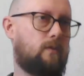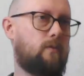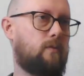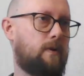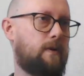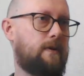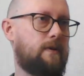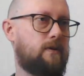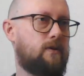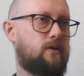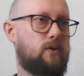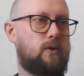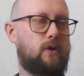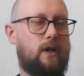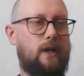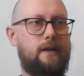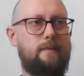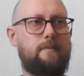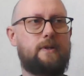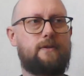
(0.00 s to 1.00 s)
within
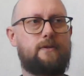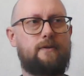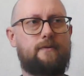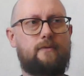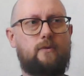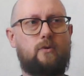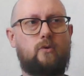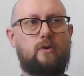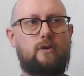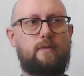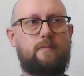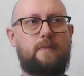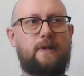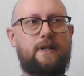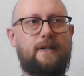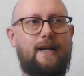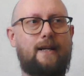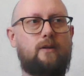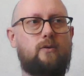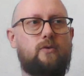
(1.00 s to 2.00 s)
certain limits, of course,
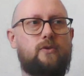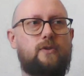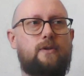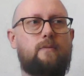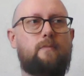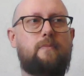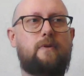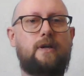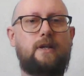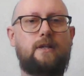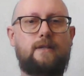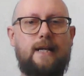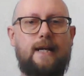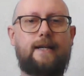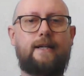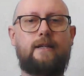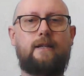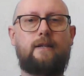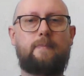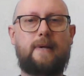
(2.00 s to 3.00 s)
but that also brings
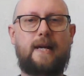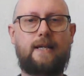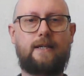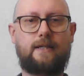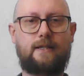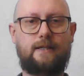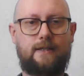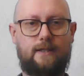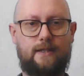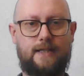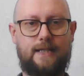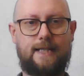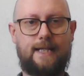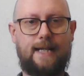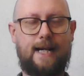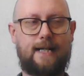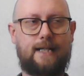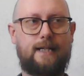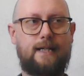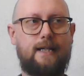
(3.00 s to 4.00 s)
that independence to
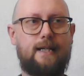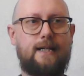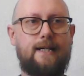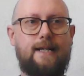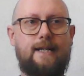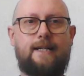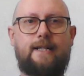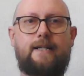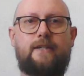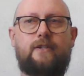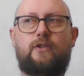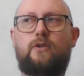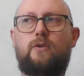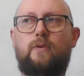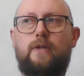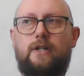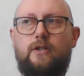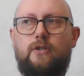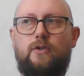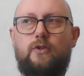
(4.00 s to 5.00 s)
that. And there's
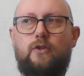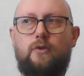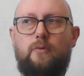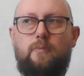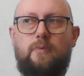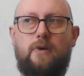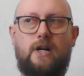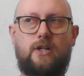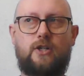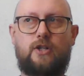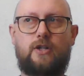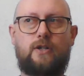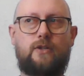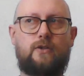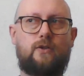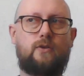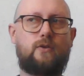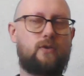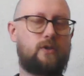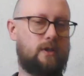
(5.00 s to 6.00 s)
no external pressure
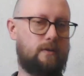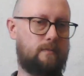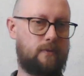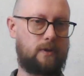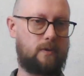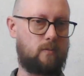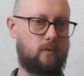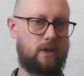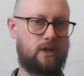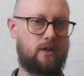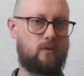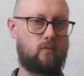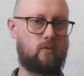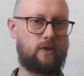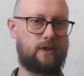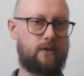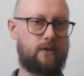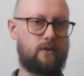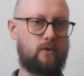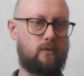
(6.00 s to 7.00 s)
to do something we don't
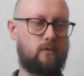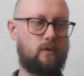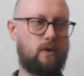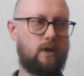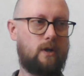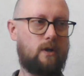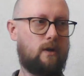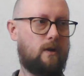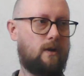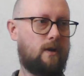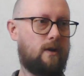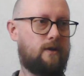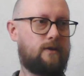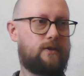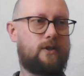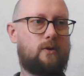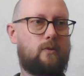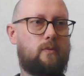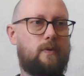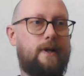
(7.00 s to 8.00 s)
do.
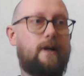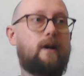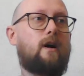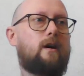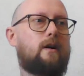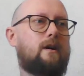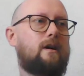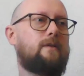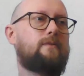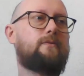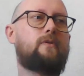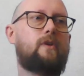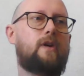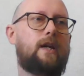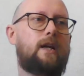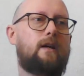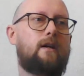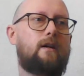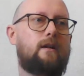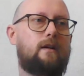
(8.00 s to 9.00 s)
So we are
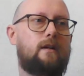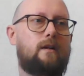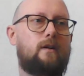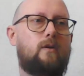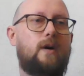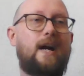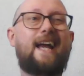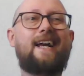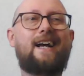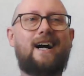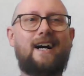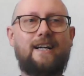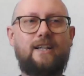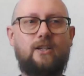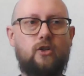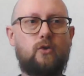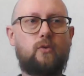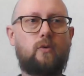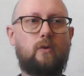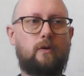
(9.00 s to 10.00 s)
covering, AI
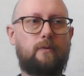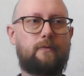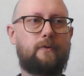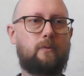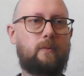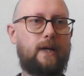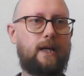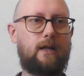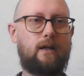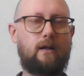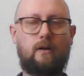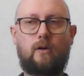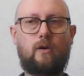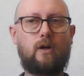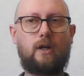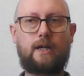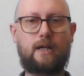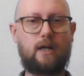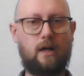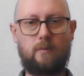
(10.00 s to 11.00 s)
tool of the week,
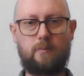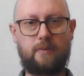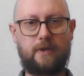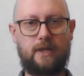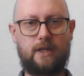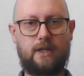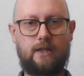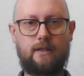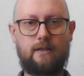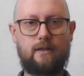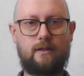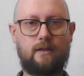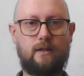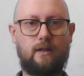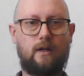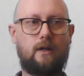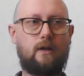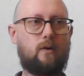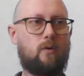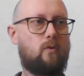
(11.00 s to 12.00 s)
early companies
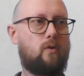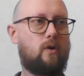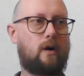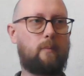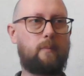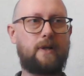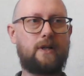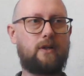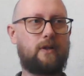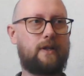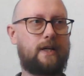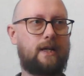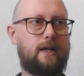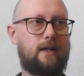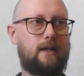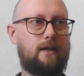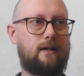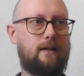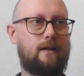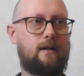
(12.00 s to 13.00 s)
who are
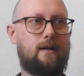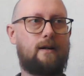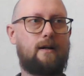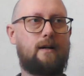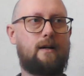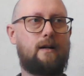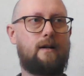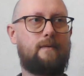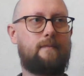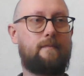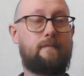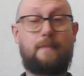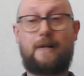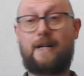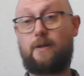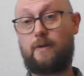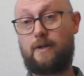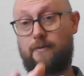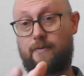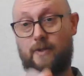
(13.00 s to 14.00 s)
building, by
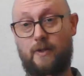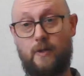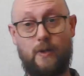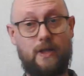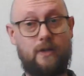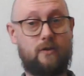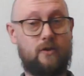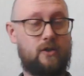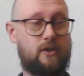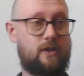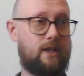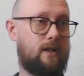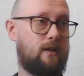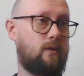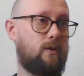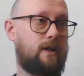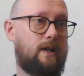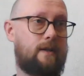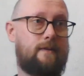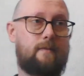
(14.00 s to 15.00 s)
the way, very interesting.
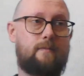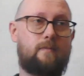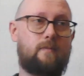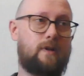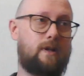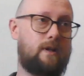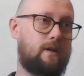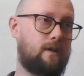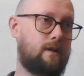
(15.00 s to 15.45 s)
Look at them.